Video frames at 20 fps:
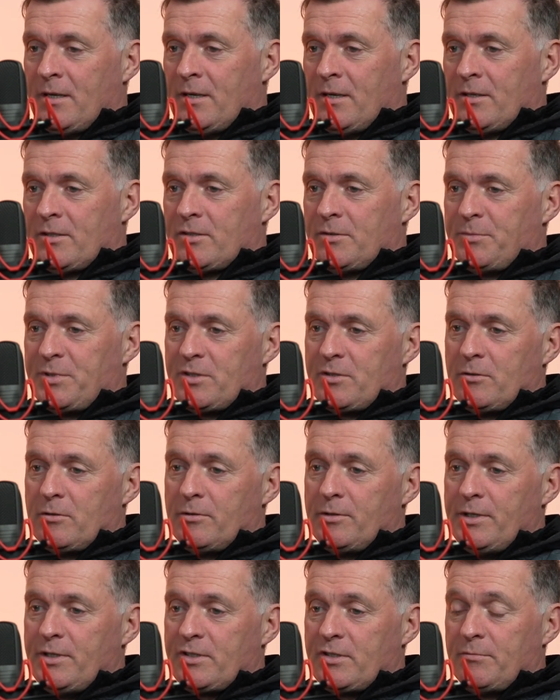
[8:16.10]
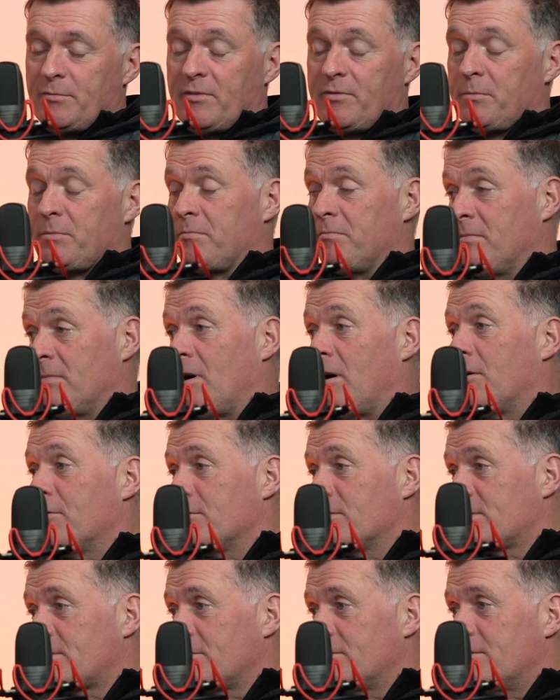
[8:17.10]
some stories, some of them horror
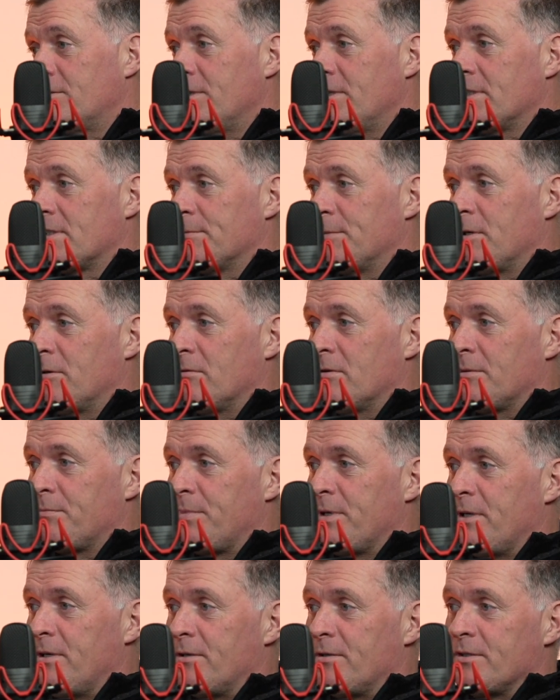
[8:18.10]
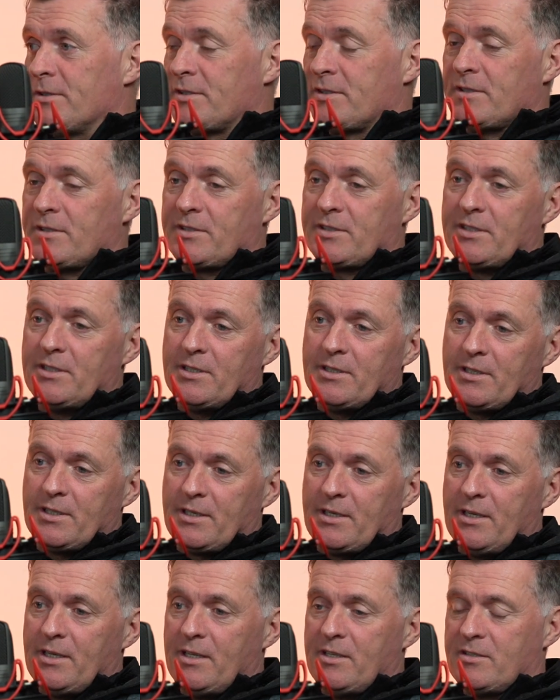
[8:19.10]
stories about what parents are saying to
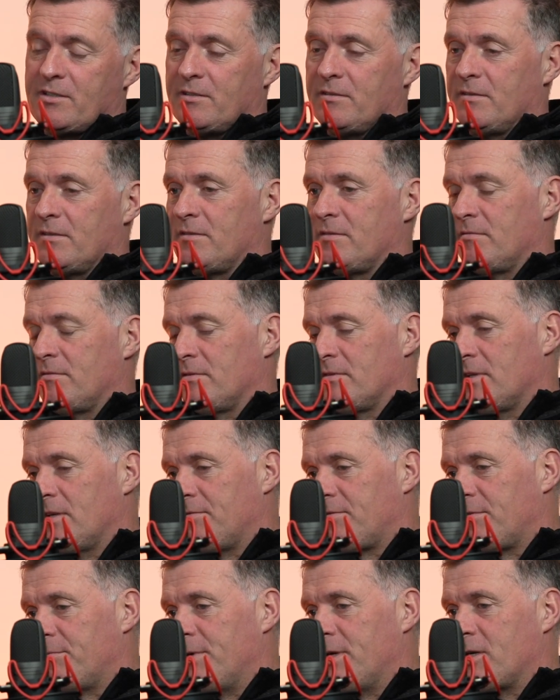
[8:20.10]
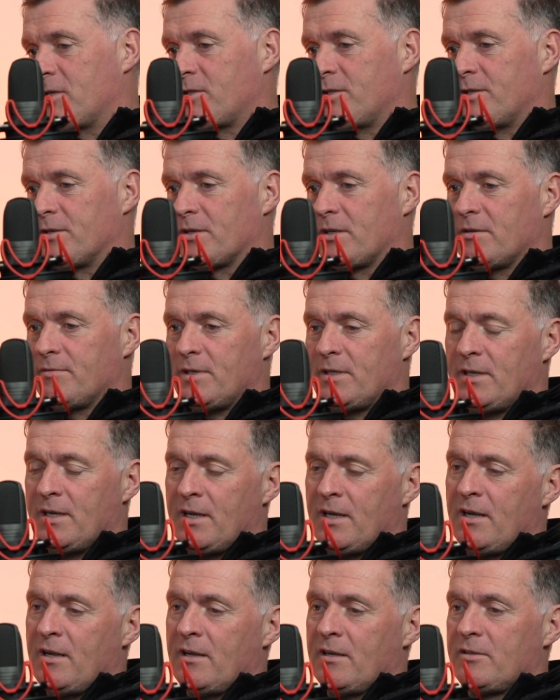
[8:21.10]
kids and information they're given.
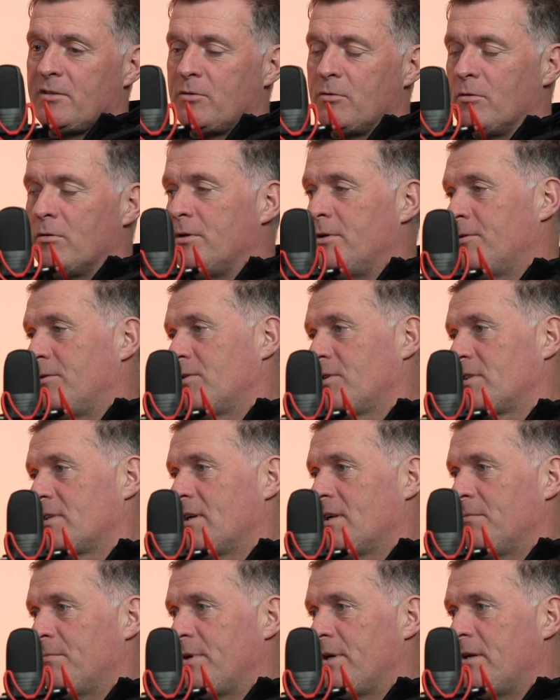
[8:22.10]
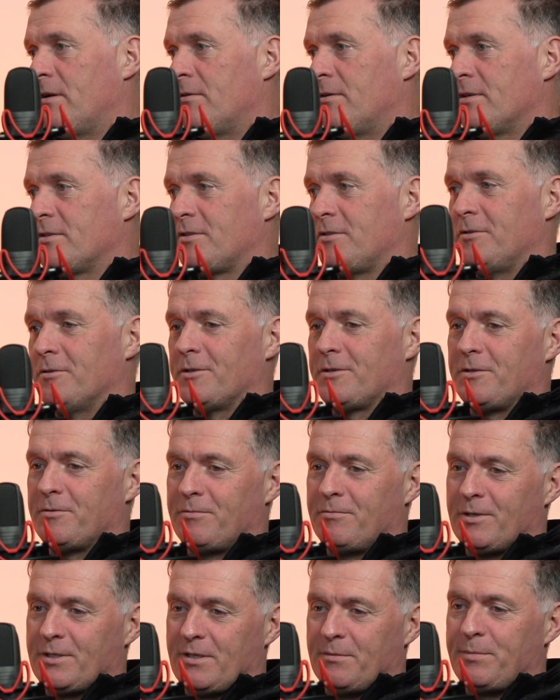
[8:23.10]
Totally understand parents, they
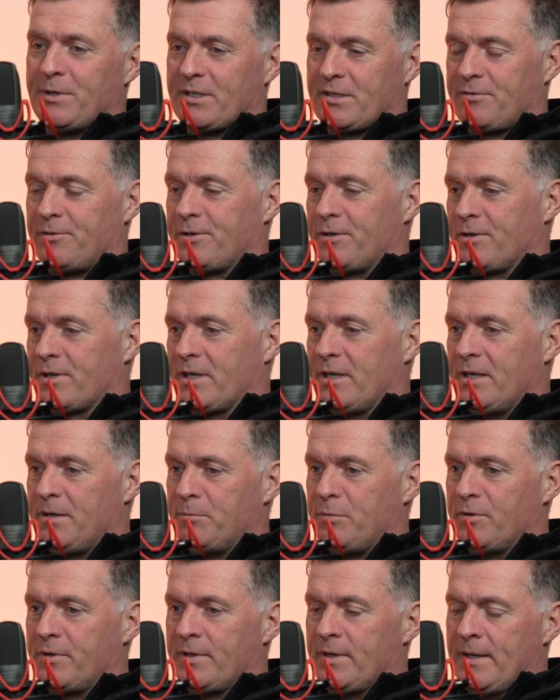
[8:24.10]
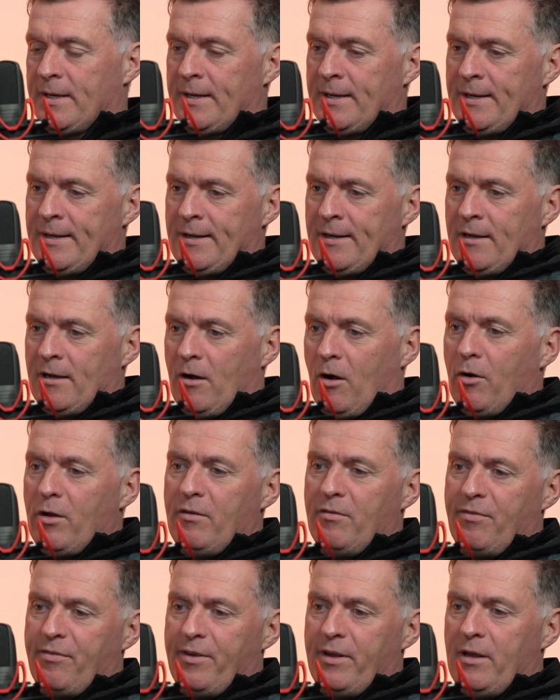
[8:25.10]
want the best for their kid, but I
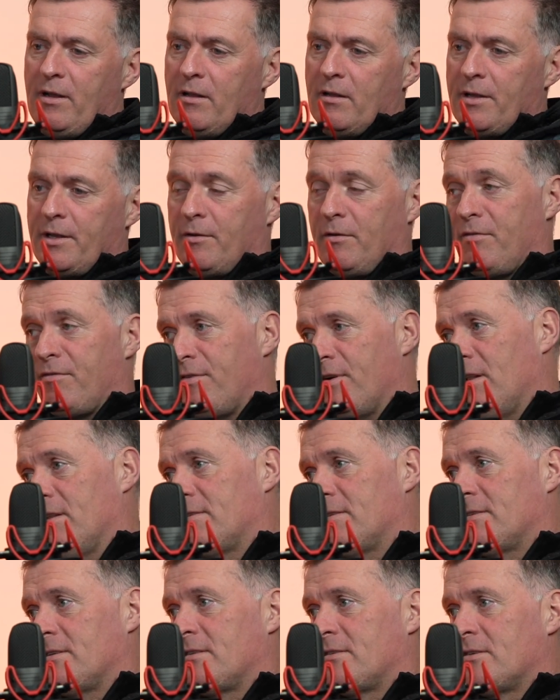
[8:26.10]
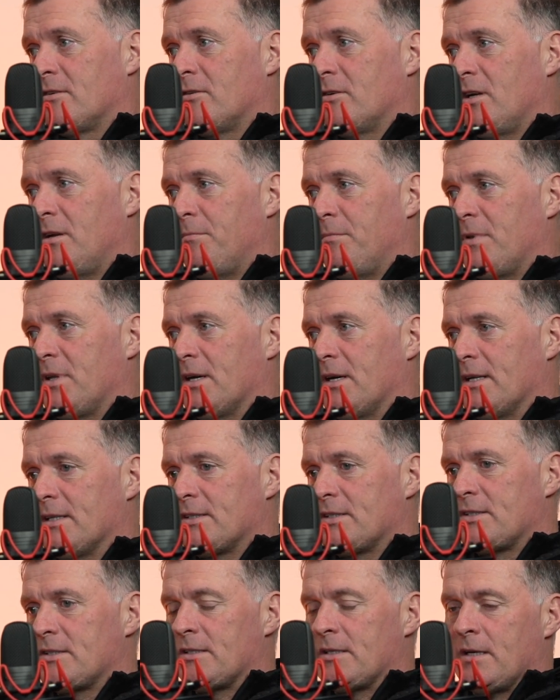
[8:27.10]
feel and I felt at the time
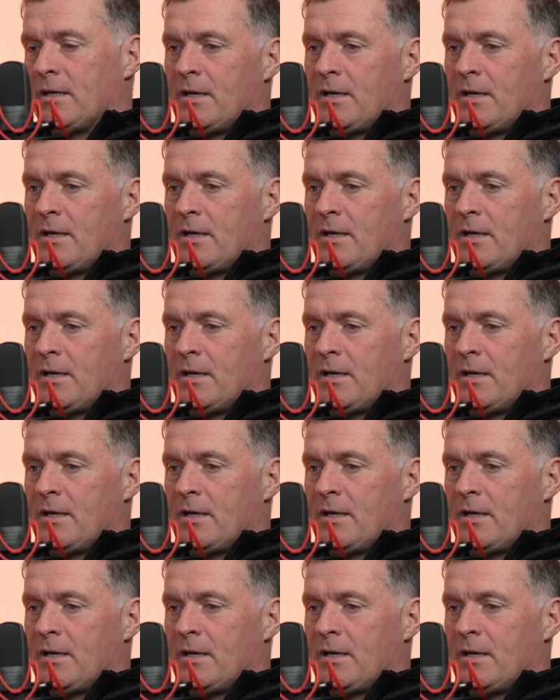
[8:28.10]
that